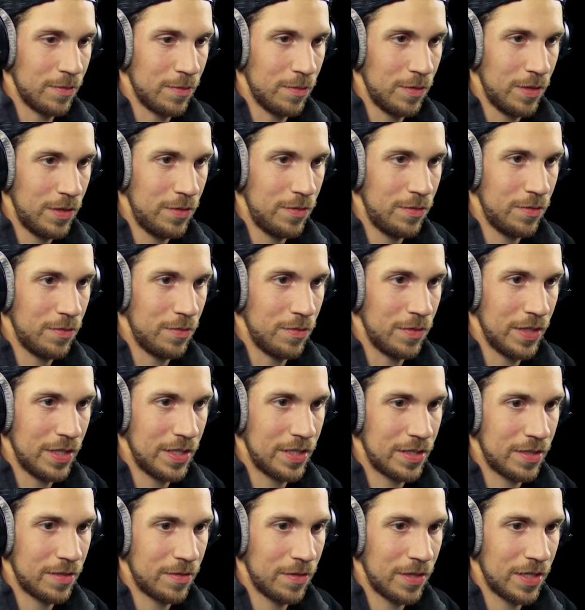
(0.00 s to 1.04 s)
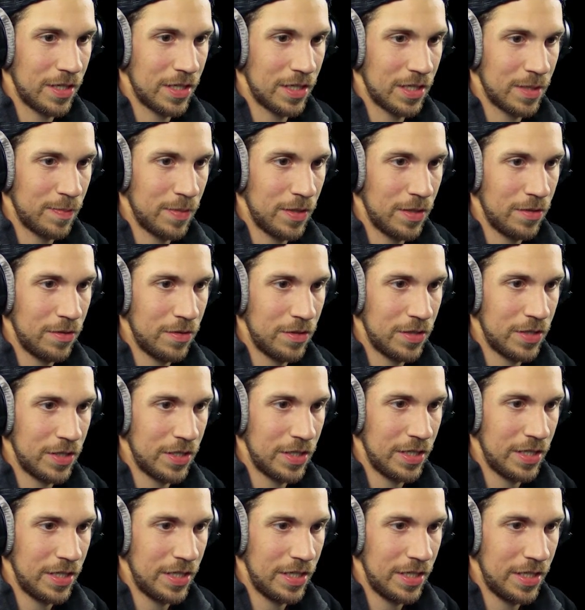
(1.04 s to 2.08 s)
Whoa, that's quite an
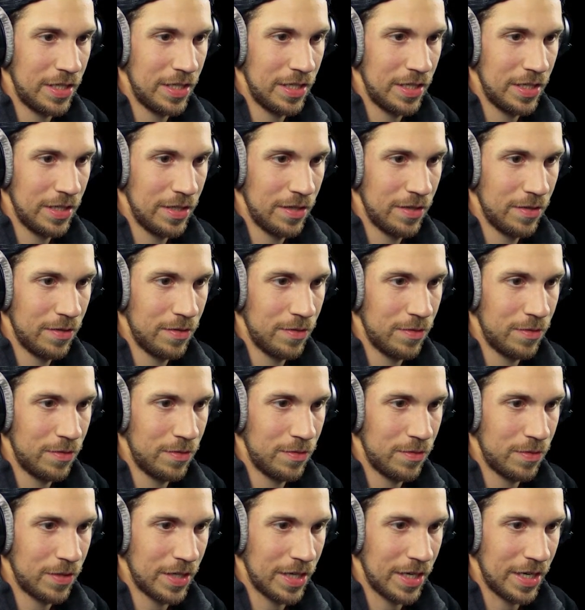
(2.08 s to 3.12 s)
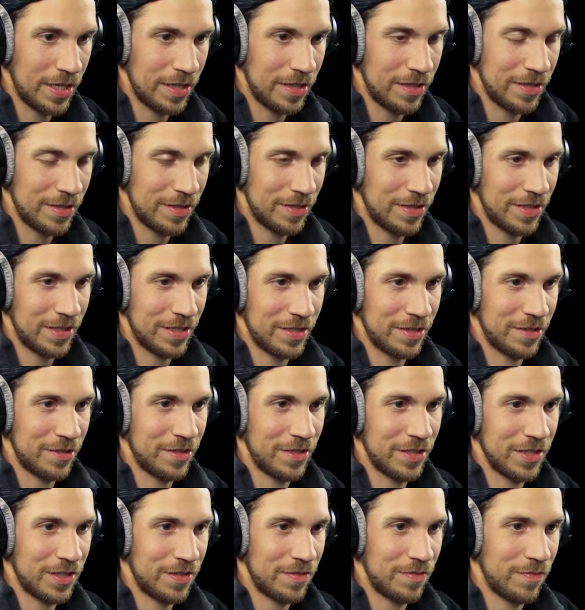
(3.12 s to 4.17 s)
explosion. Oh god, those things are
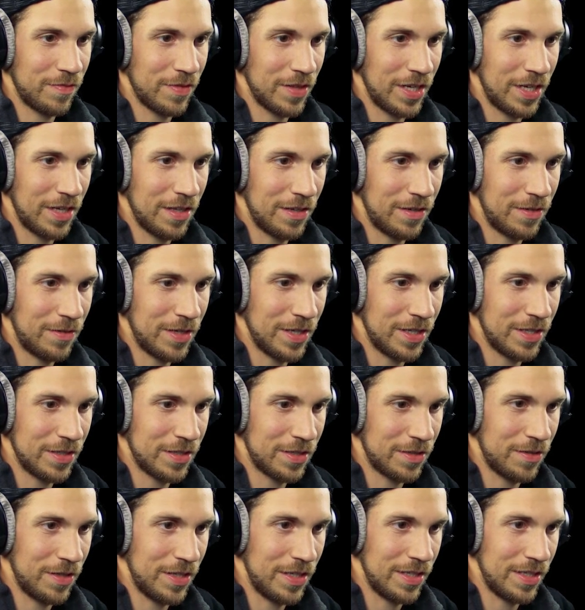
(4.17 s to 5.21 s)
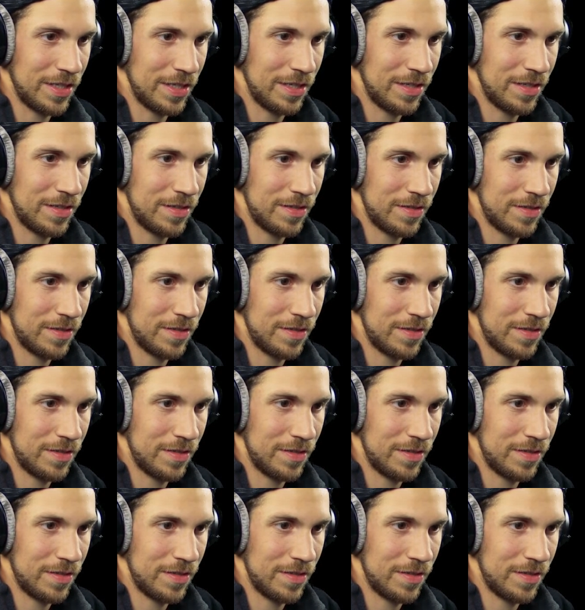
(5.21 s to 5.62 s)
just flailing around the screen there.